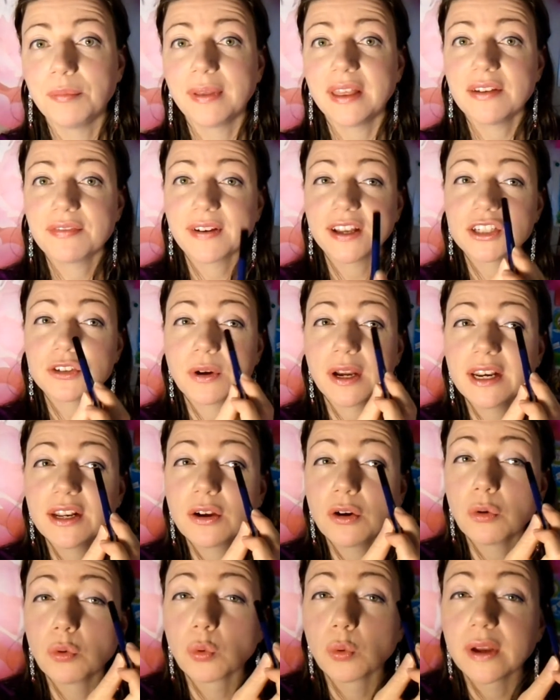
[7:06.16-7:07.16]
if I try to
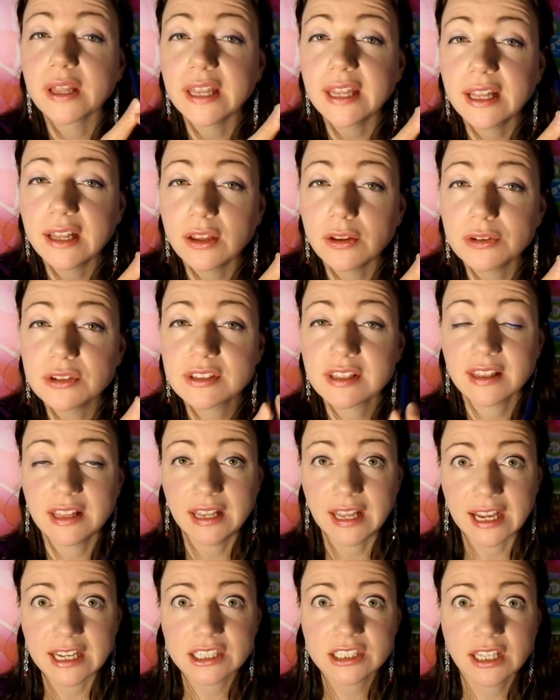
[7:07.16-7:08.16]
go really close to the
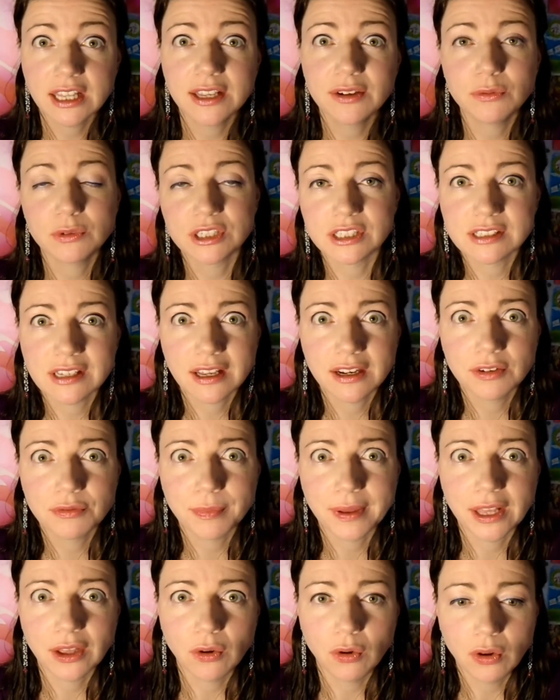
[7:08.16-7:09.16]
lash line, which is kind of
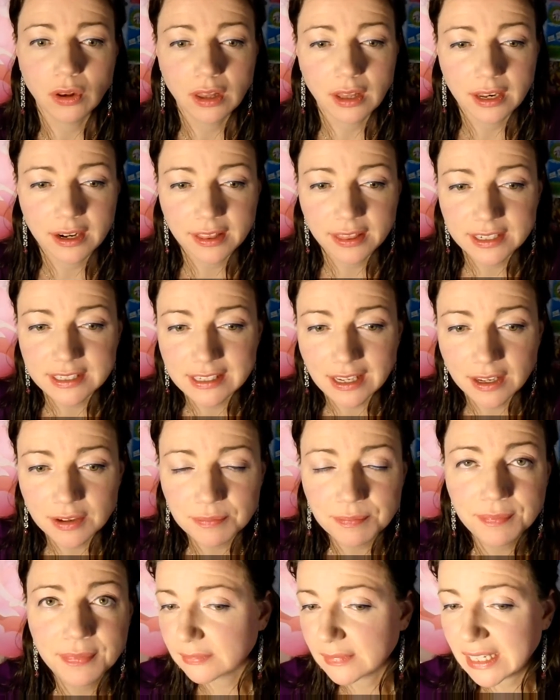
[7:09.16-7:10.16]
my goal a lot of the
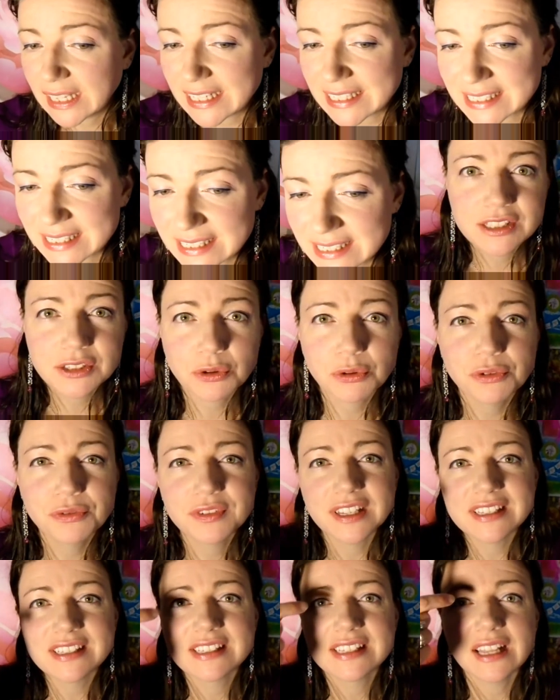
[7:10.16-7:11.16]
time, it sort of
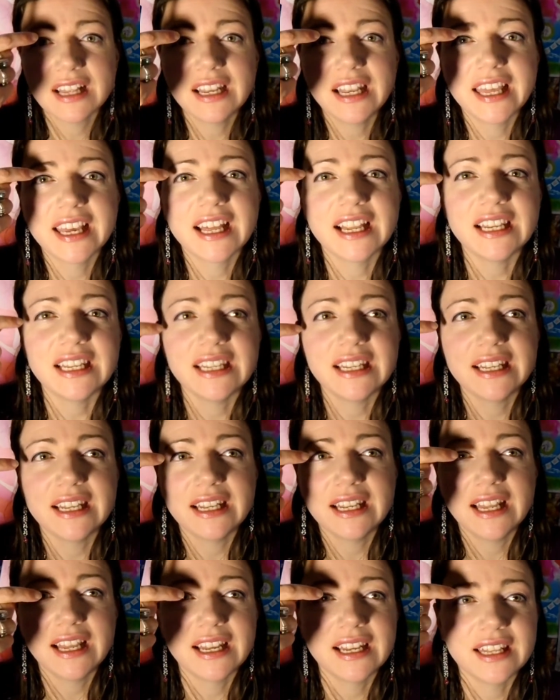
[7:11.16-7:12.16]
does like
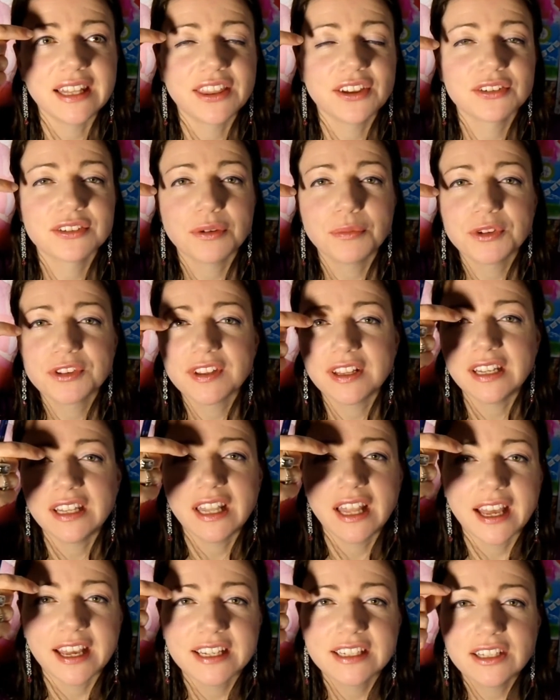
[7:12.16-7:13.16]
there's almost a
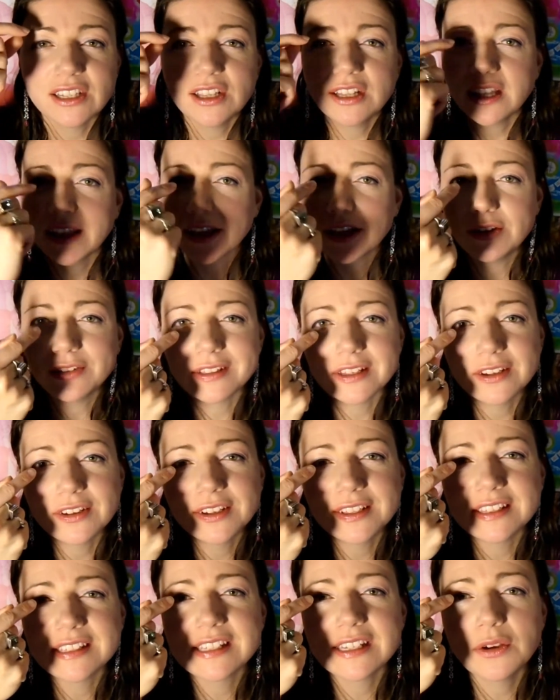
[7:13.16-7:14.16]
lined look. Like you
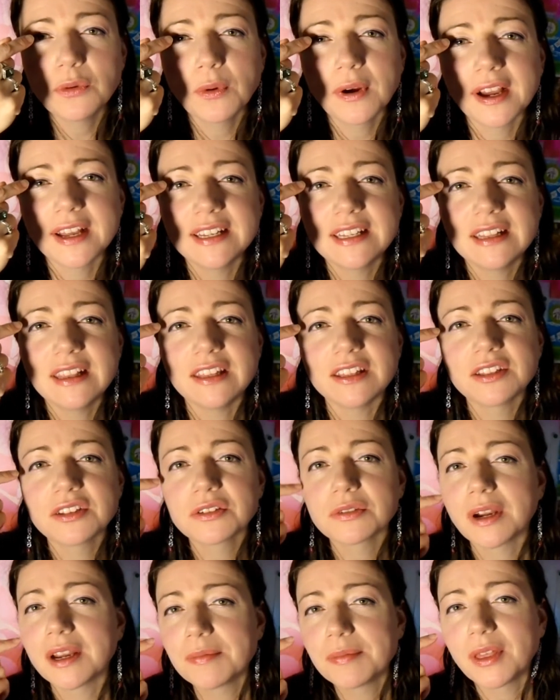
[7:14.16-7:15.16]
can see where I did the
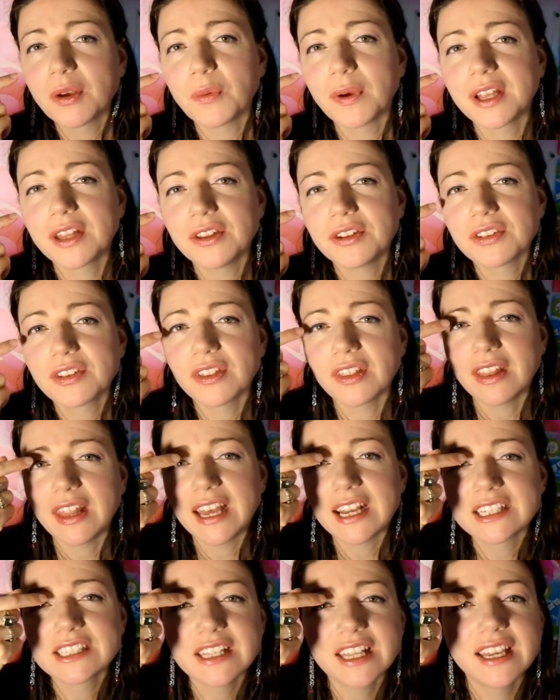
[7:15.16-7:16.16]
stripe that went close to the
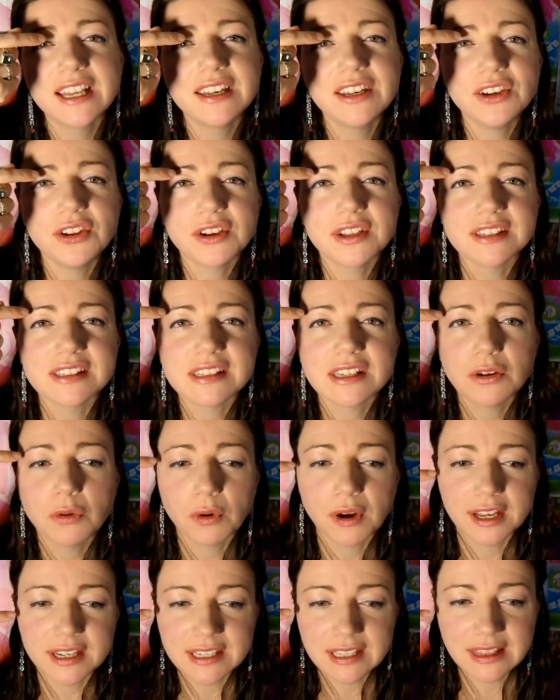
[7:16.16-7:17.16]
lash line, and you can see
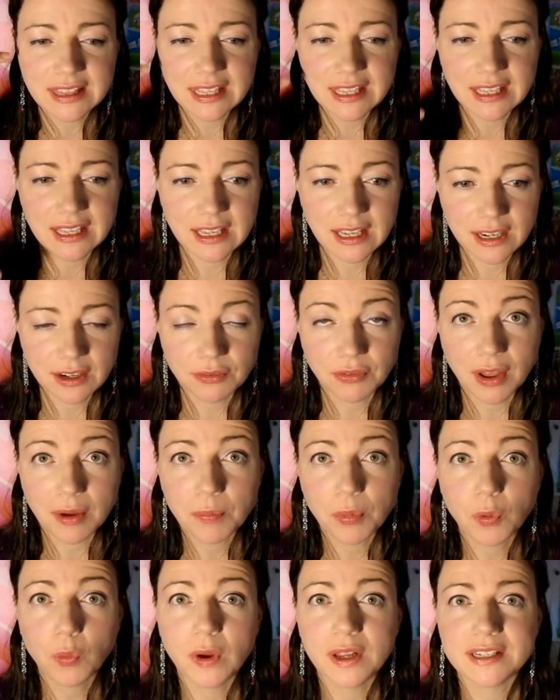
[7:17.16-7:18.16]
where I did the kind of
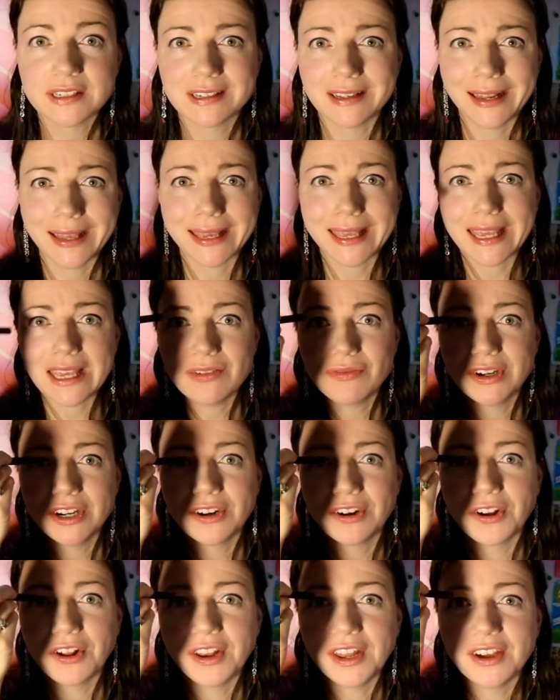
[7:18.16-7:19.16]
upper one to like even
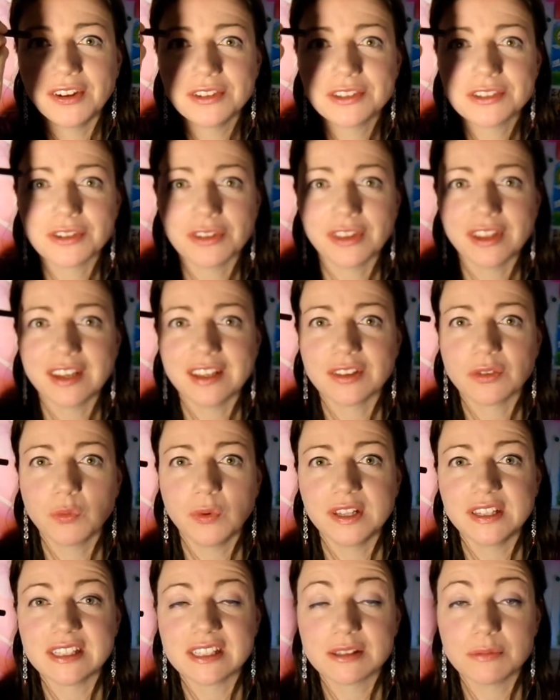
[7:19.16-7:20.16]
it all out so that it's one